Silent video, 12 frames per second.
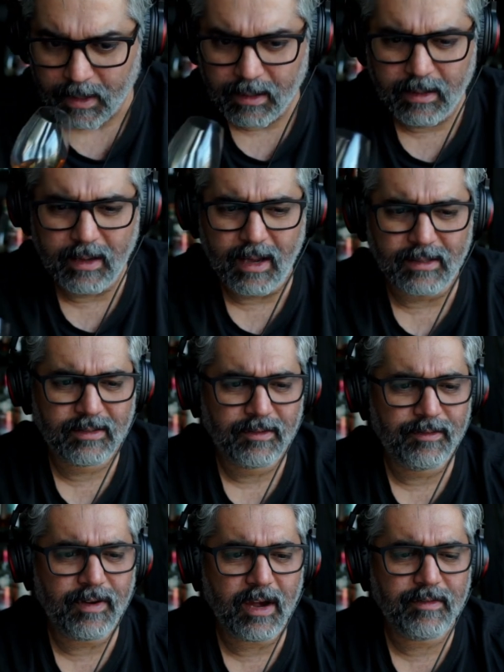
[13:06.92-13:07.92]
Yes.
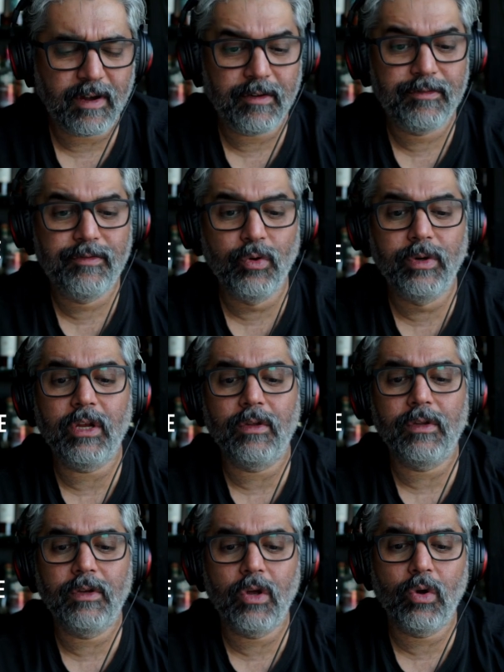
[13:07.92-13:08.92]
Very, very fruity
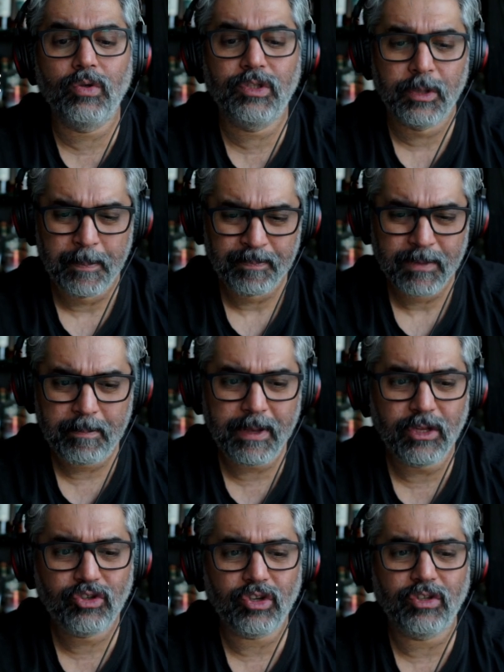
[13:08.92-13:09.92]
on the nose.
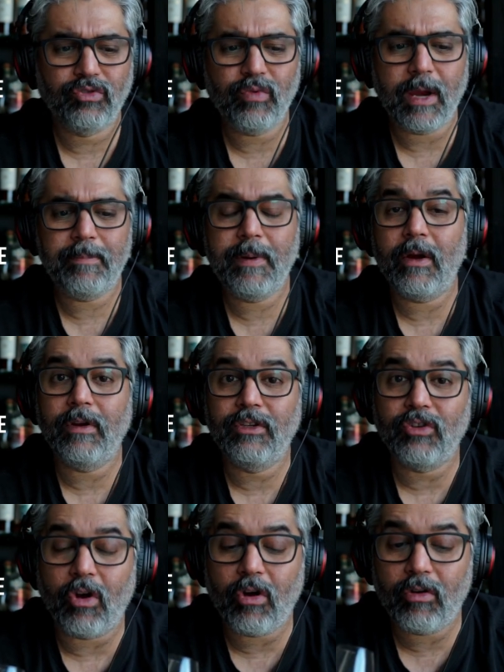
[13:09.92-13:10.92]
Peaches, red
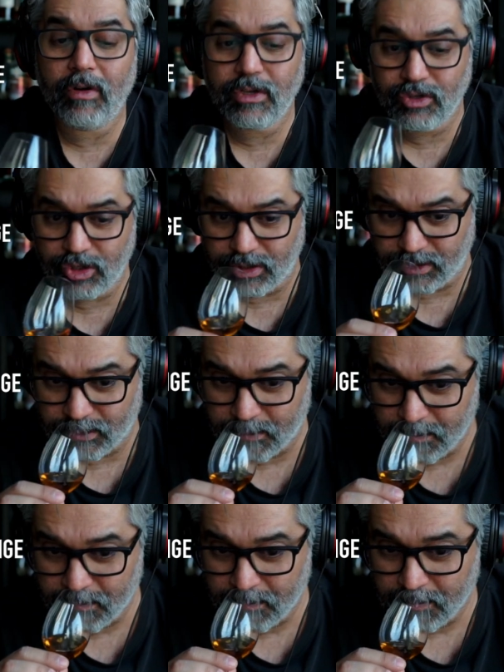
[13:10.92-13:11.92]
berries, oranges.
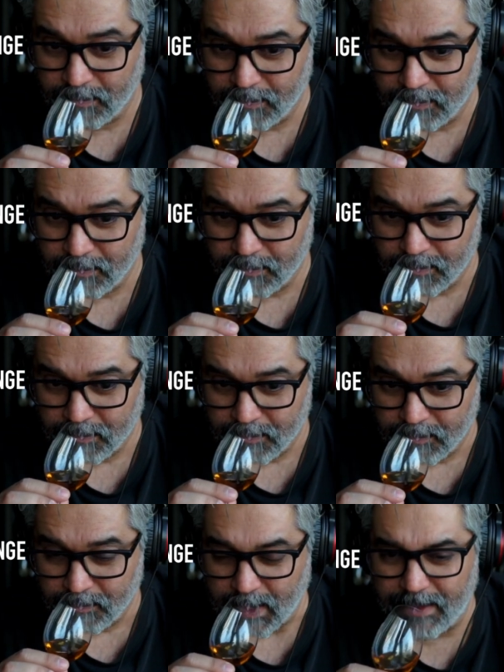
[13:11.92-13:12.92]

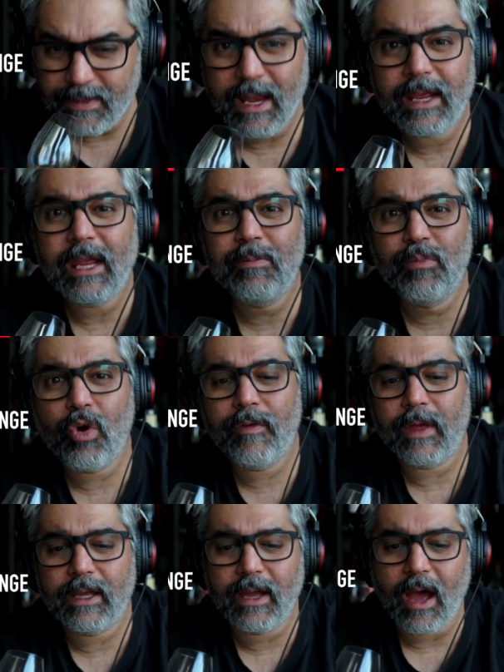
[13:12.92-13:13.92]
And then I get more
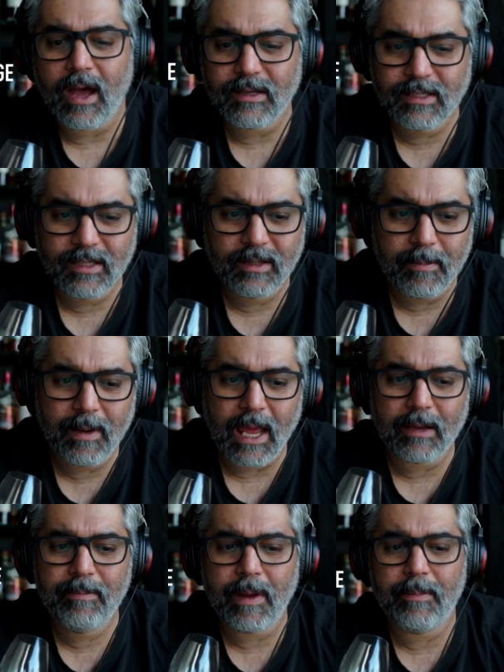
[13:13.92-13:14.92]
of the cask, the
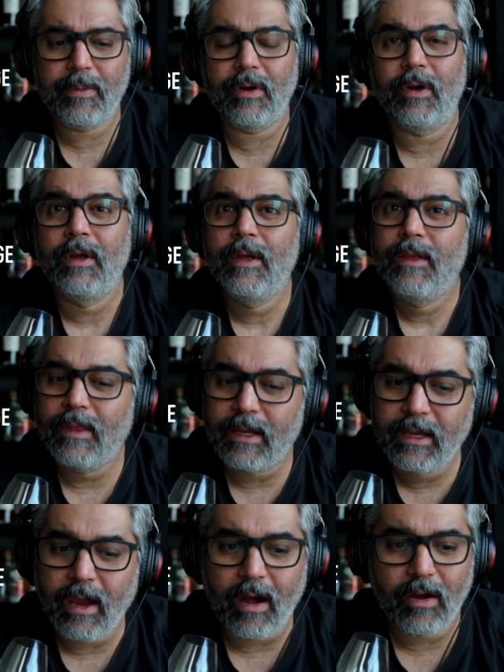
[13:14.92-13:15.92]
black pepper, the
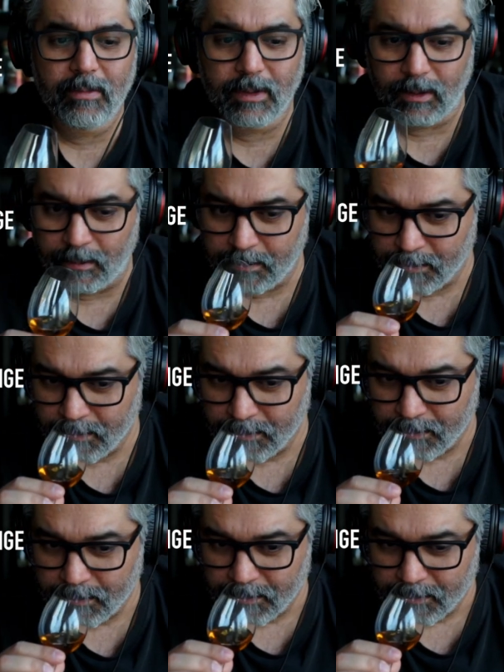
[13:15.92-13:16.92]
caramel.
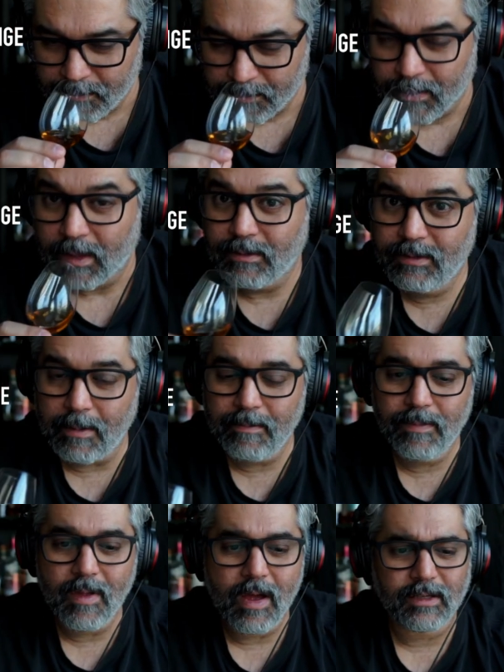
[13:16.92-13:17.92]

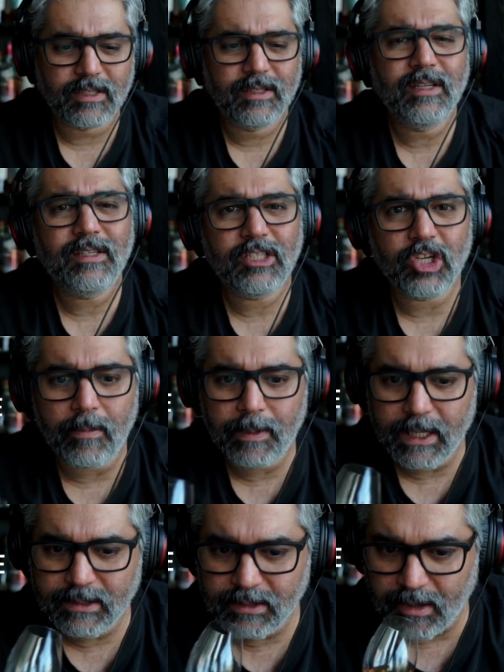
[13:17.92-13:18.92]
Some nuts. This is
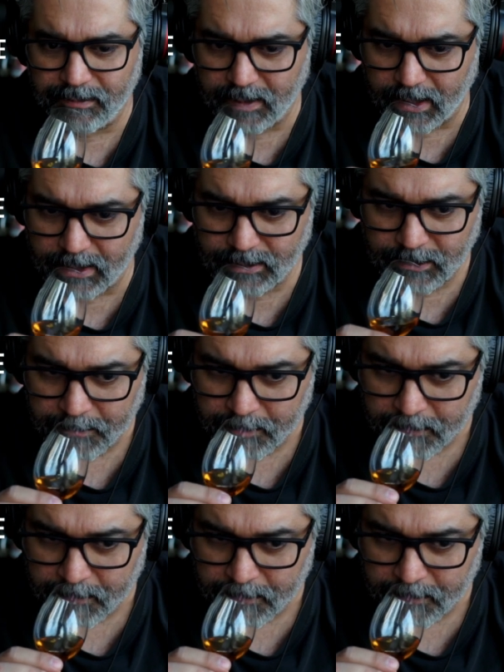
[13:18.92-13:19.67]
complex stuff, guys.